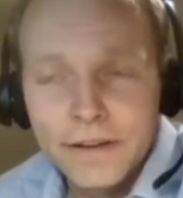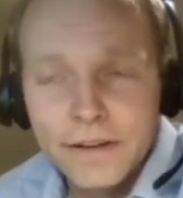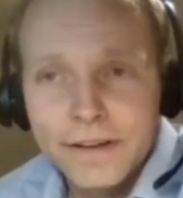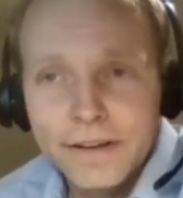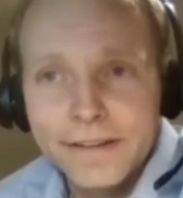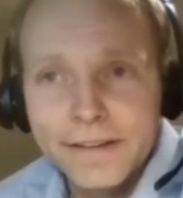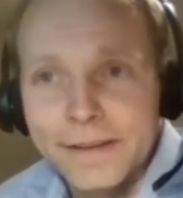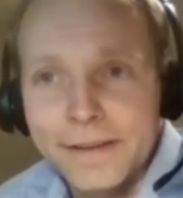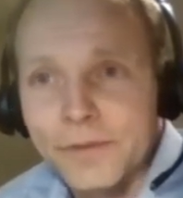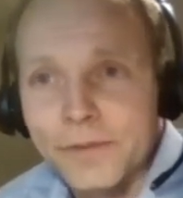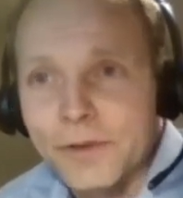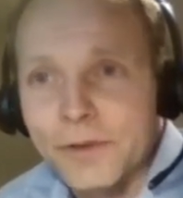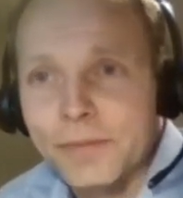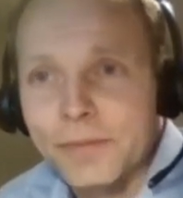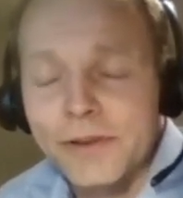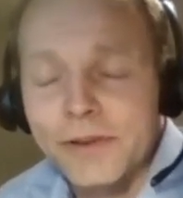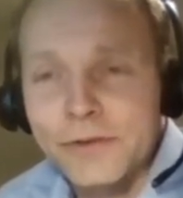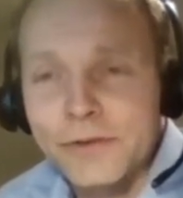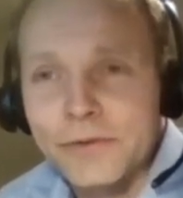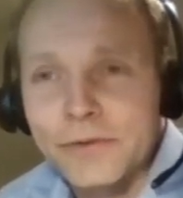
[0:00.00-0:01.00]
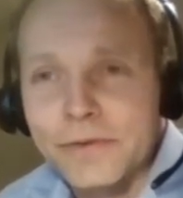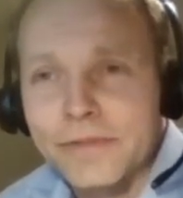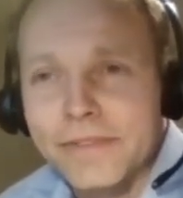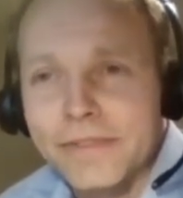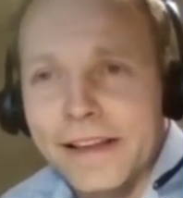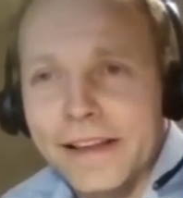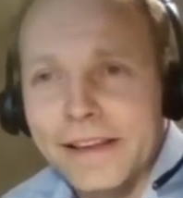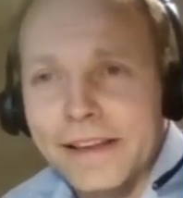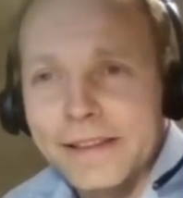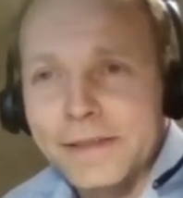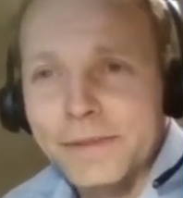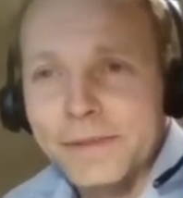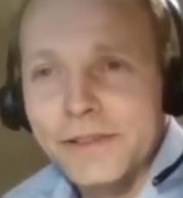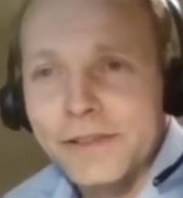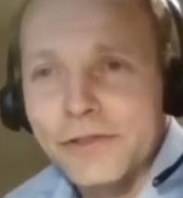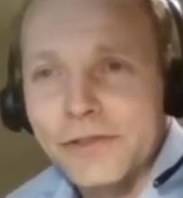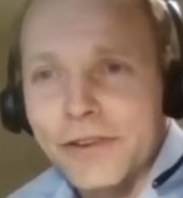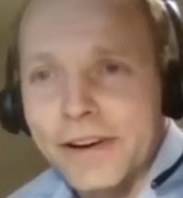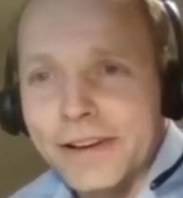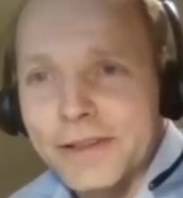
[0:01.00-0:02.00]
Your birds will think it's a bit
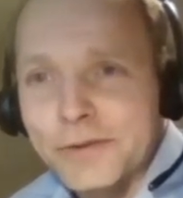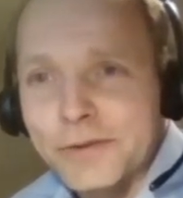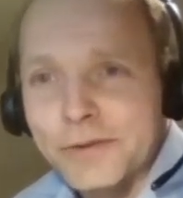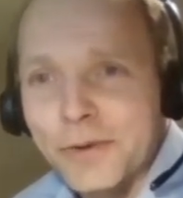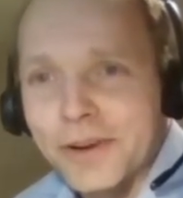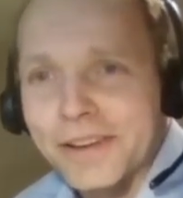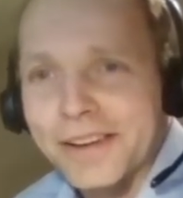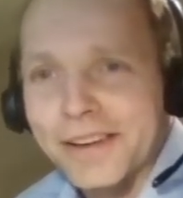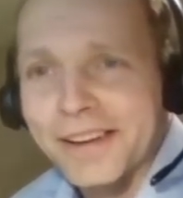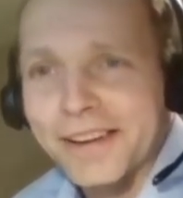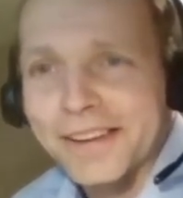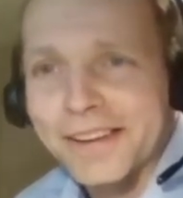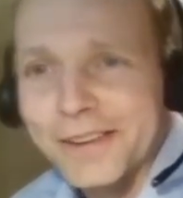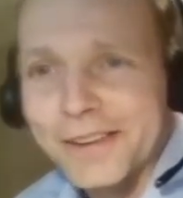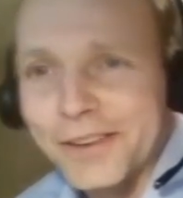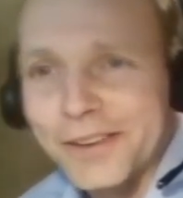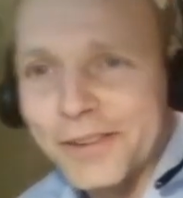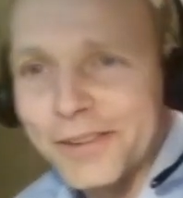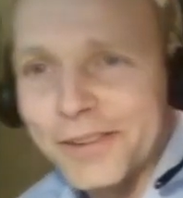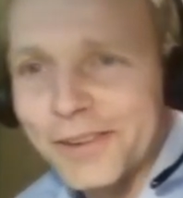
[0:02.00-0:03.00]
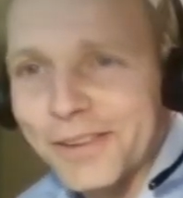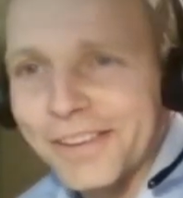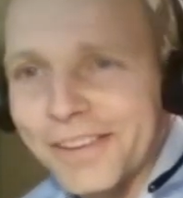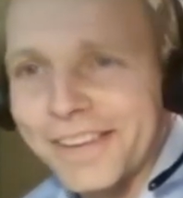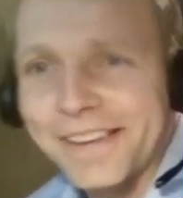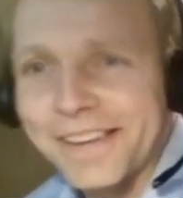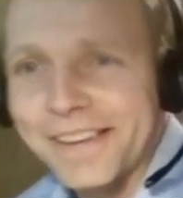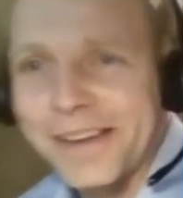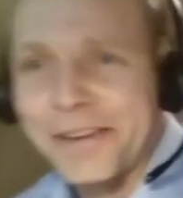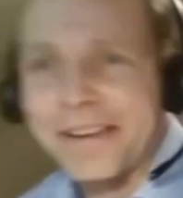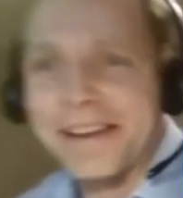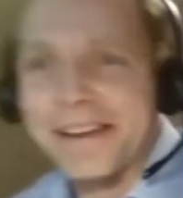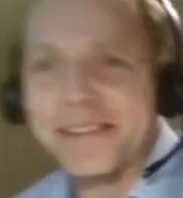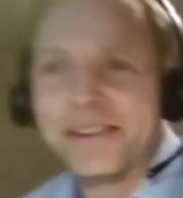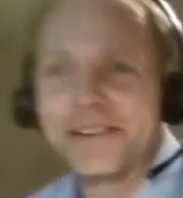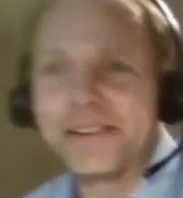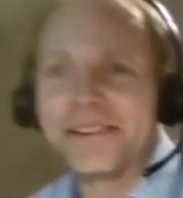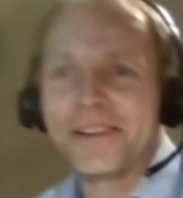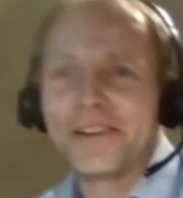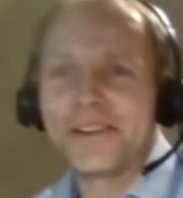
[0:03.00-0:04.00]
strange why you're going out
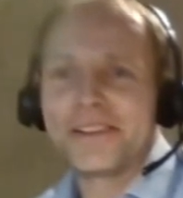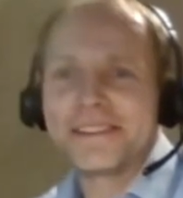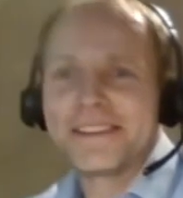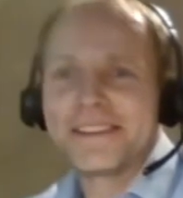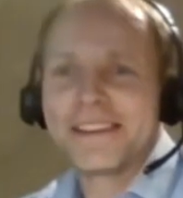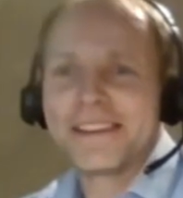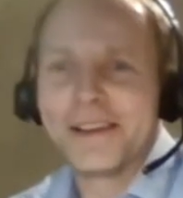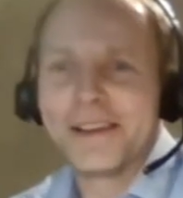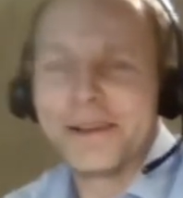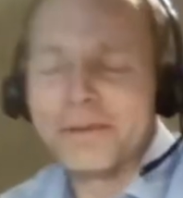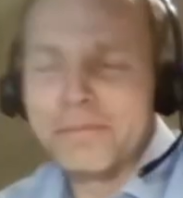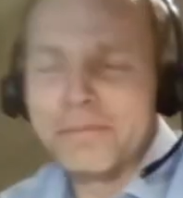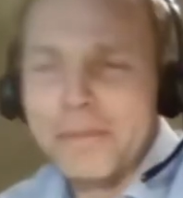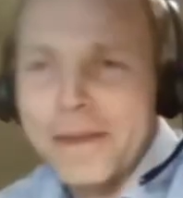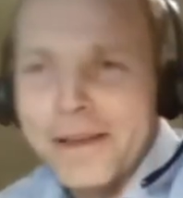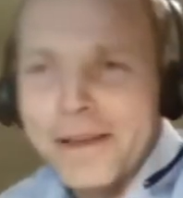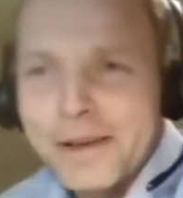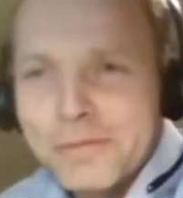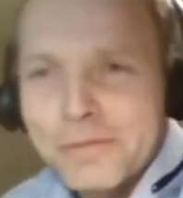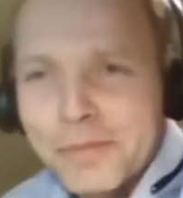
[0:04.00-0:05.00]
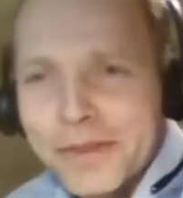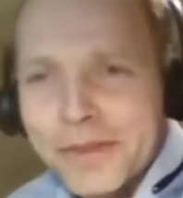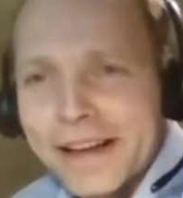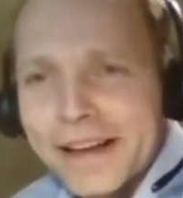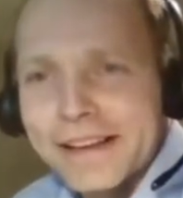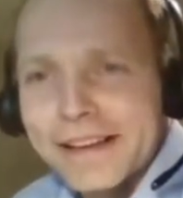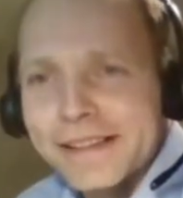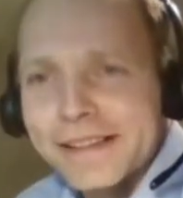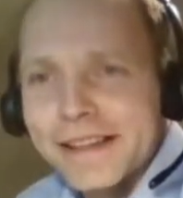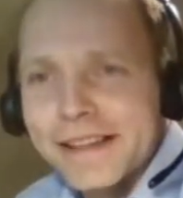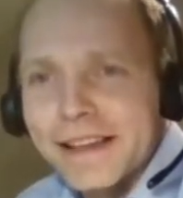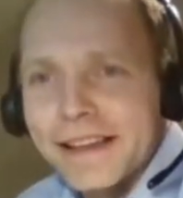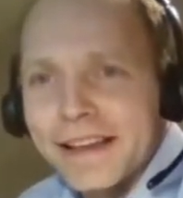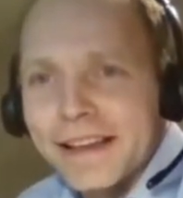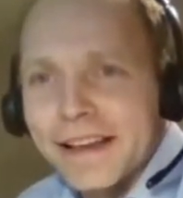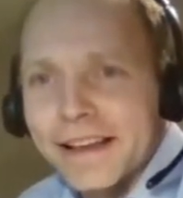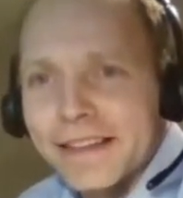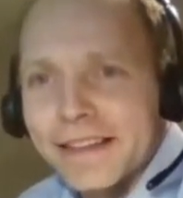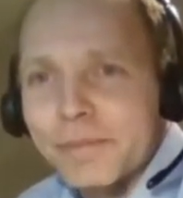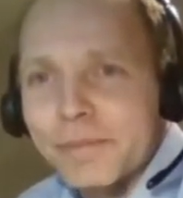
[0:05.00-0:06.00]
there at night, but that's
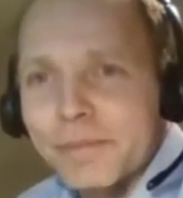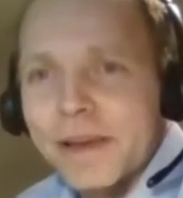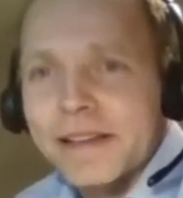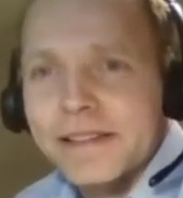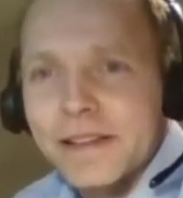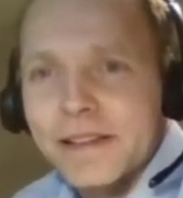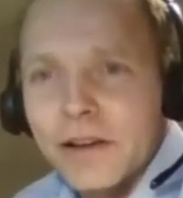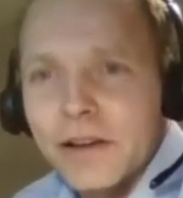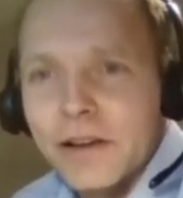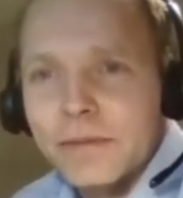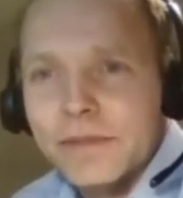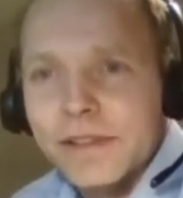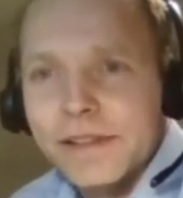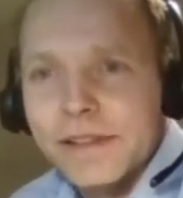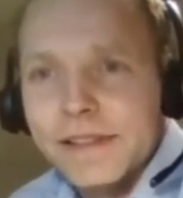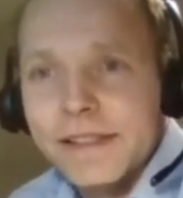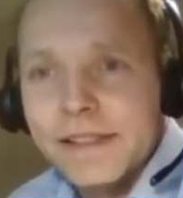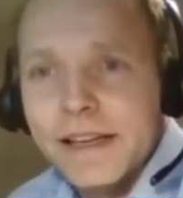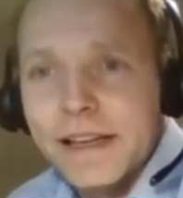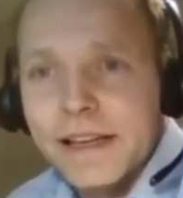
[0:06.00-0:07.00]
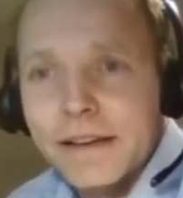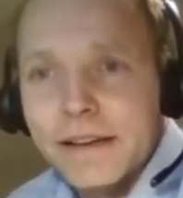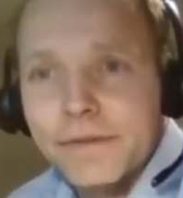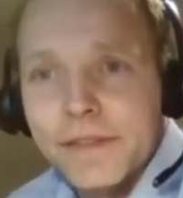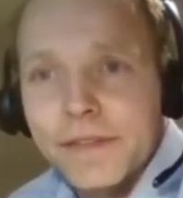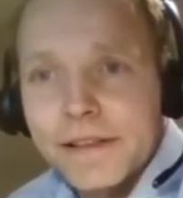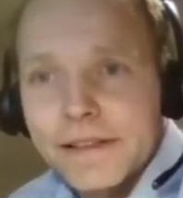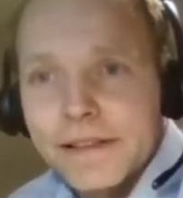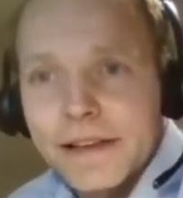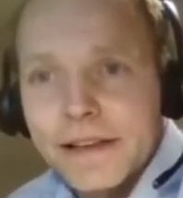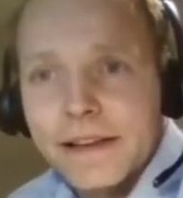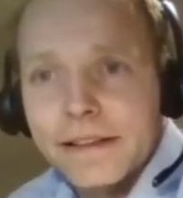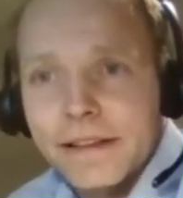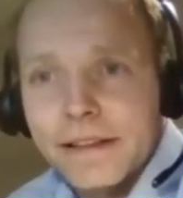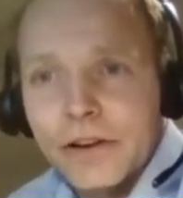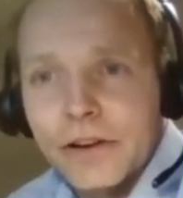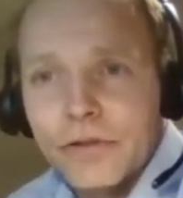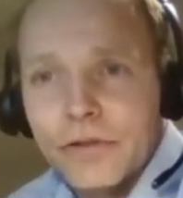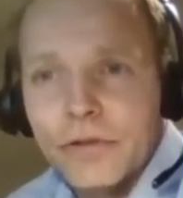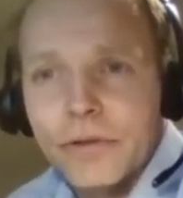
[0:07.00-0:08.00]
the best time to see if there's anything
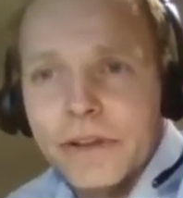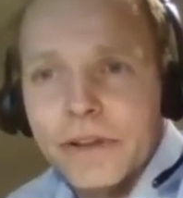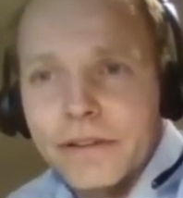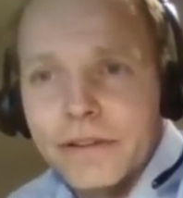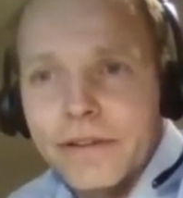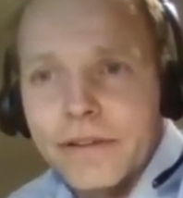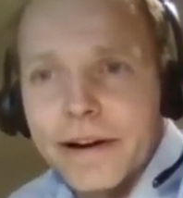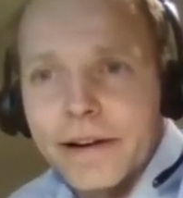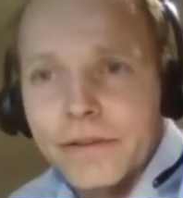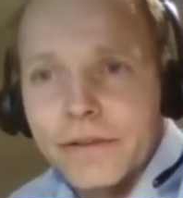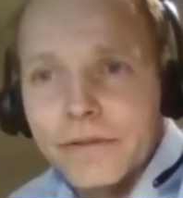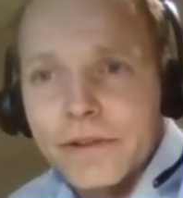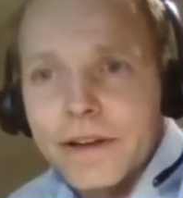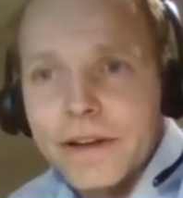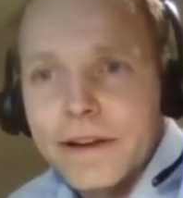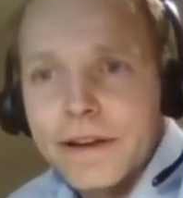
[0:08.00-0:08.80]
crawling around.